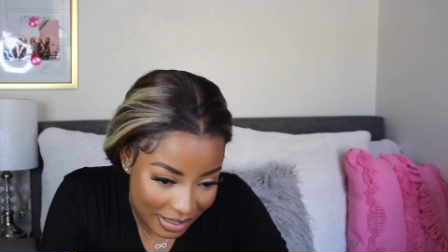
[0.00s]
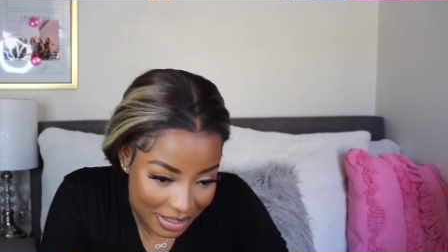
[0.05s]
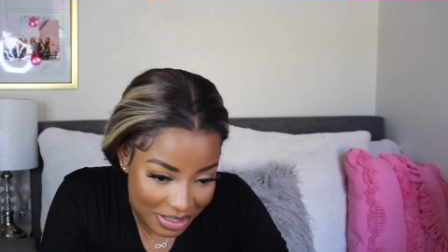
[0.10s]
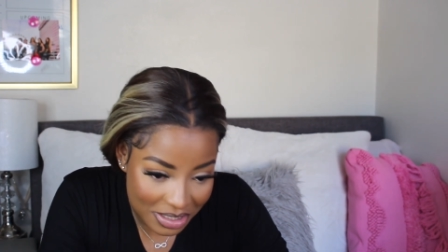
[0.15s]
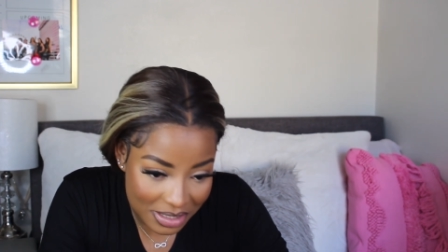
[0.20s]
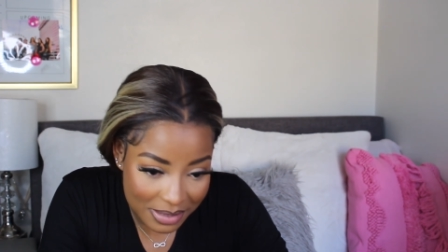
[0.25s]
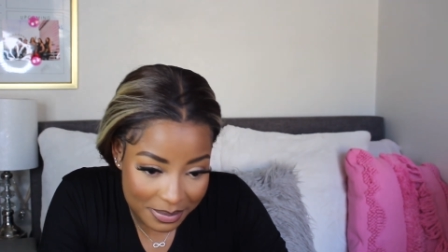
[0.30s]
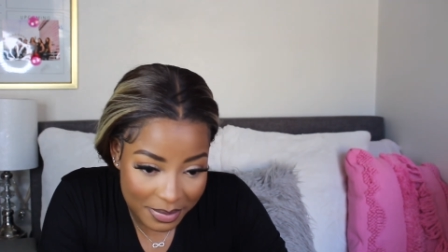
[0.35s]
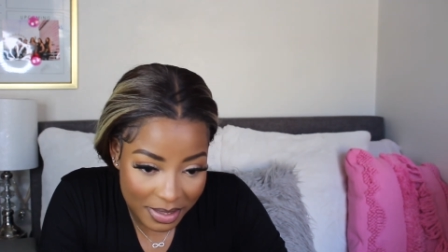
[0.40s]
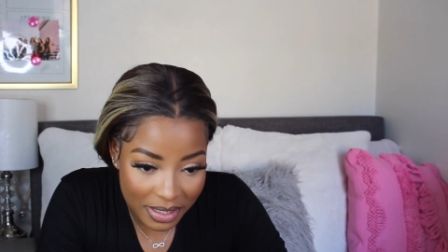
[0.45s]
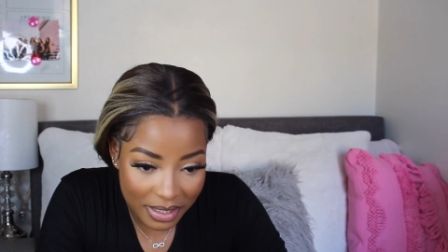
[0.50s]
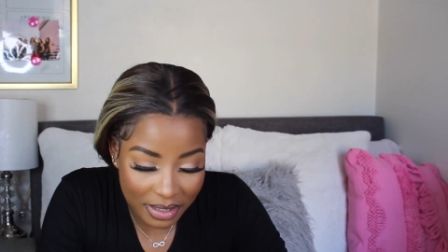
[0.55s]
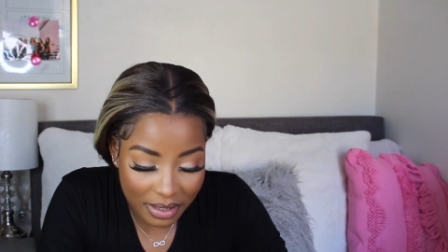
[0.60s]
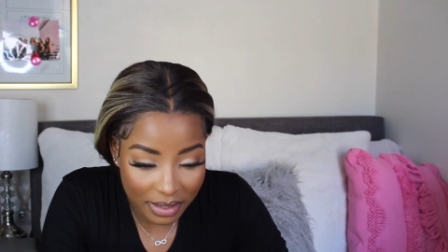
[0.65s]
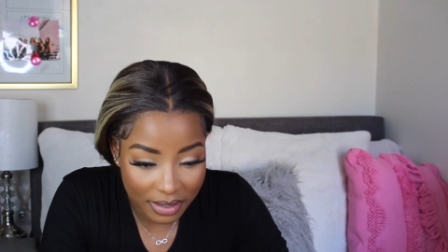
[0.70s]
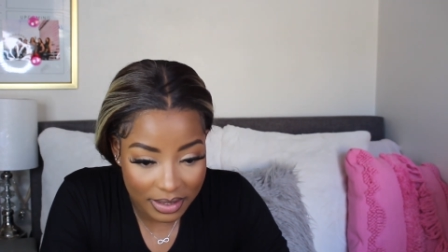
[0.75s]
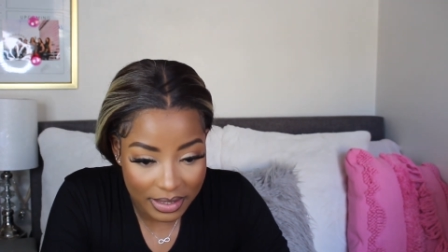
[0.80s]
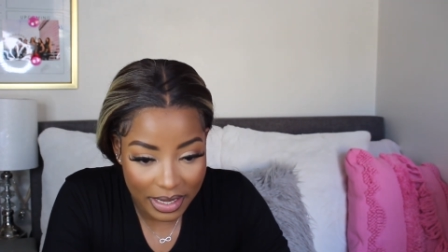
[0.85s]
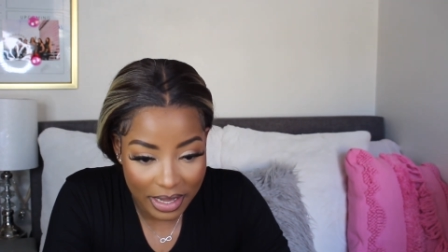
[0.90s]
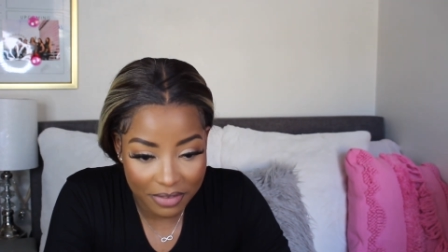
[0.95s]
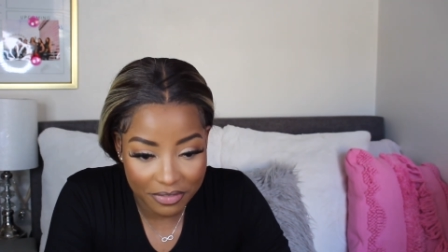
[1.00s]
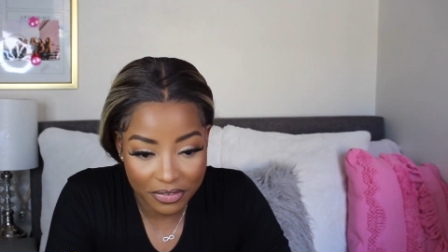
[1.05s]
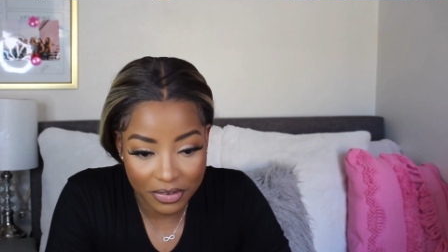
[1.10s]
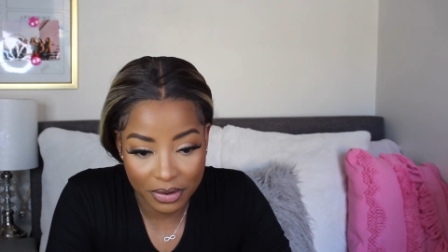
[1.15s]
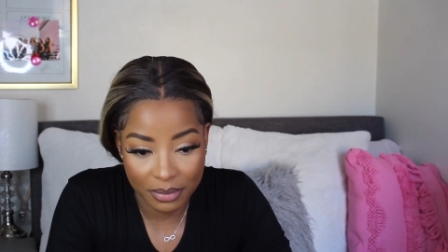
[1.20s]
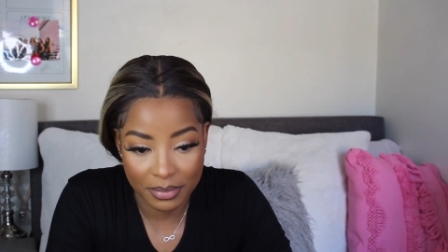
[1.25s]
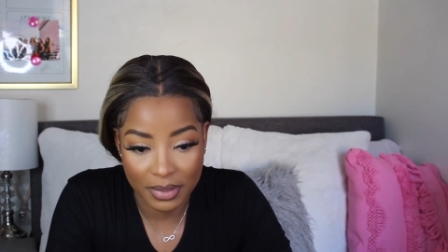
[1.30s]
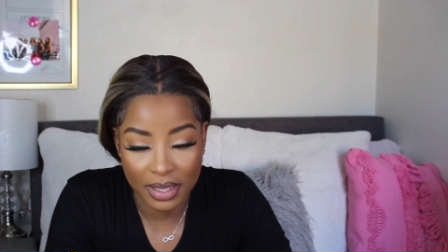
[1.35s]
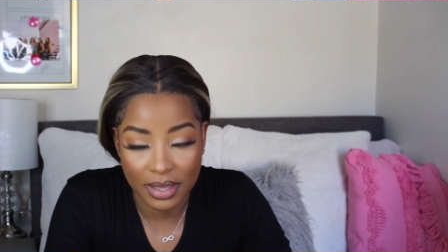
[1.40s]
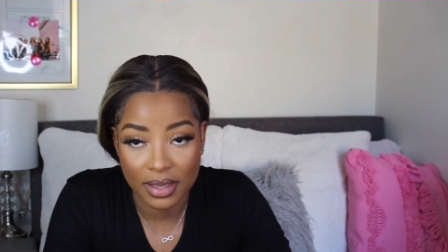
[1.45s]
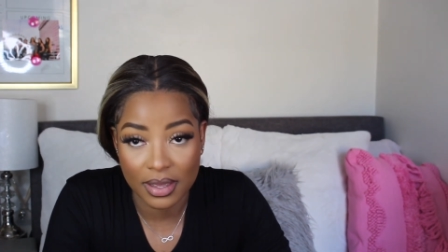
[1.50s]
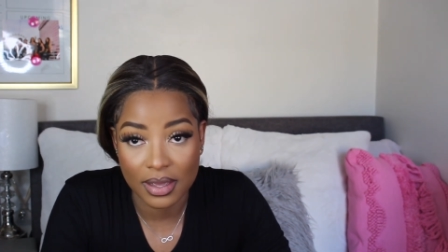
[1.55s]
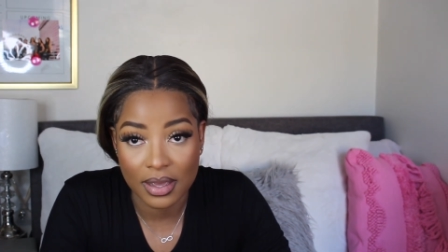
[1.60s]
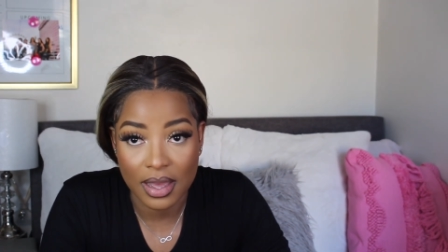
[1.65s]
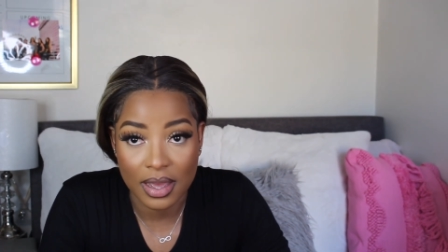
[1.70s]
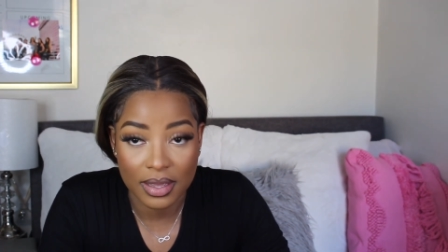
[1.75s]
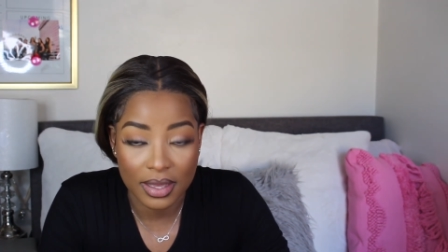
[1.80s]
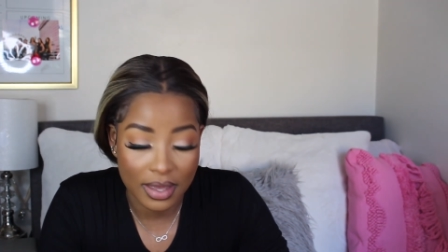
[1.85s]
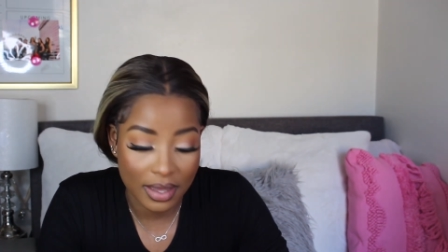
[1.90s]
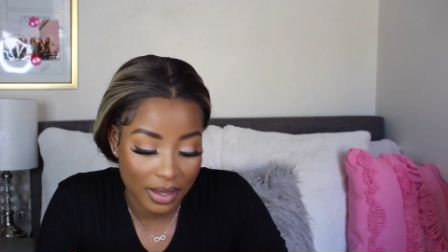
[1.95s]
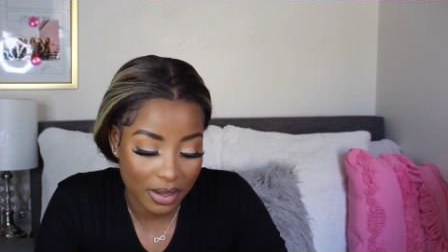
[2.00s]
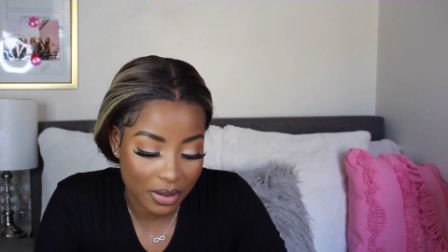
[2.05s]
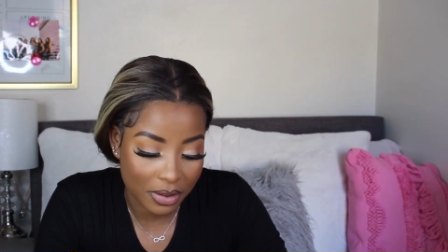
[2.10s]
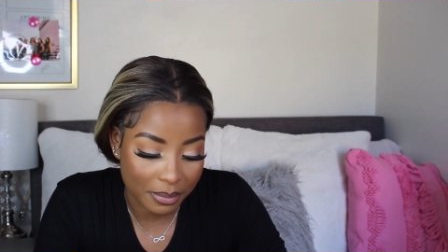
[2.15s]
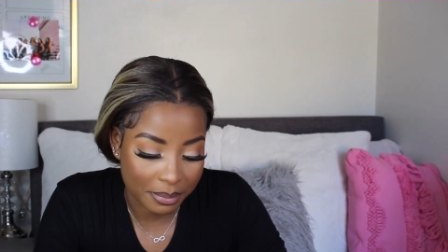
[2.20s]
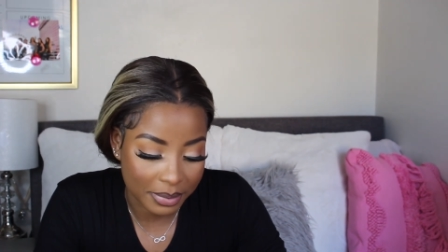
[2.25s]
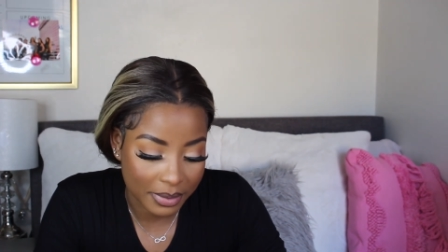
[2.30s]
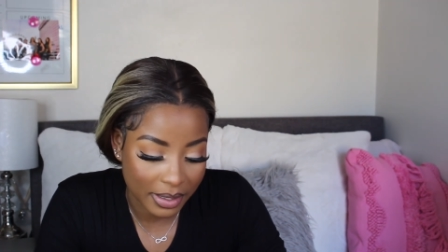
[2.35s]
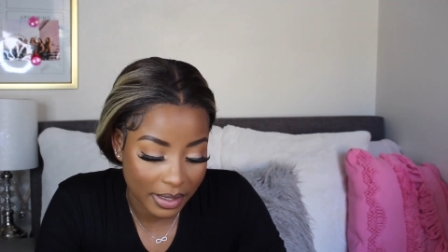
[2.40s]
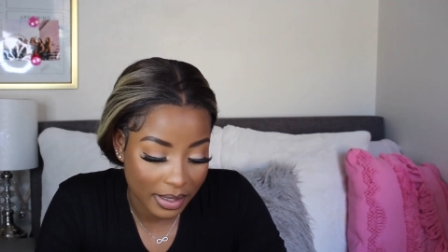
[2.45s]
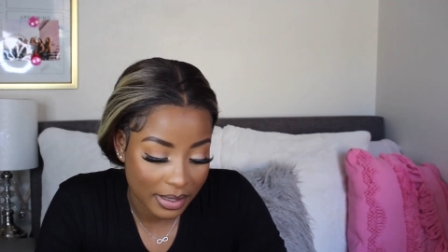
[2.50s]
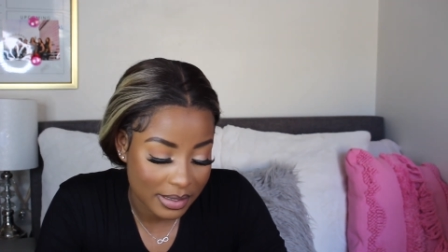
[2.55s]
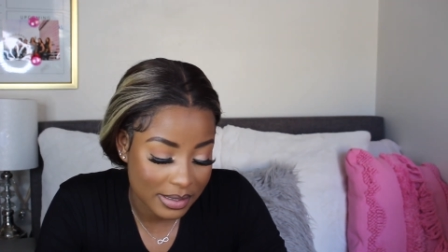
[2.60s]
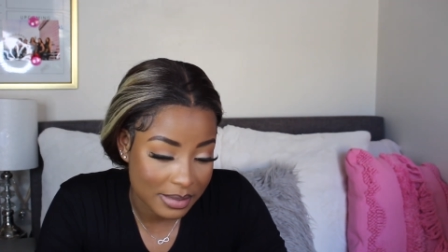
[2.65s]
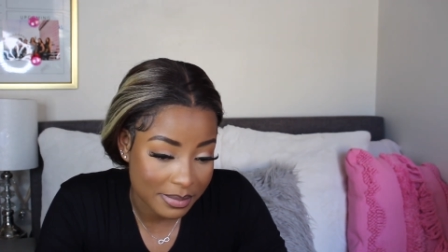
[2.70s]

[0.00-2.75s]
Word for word: It's just been a good day for me. I can't complain.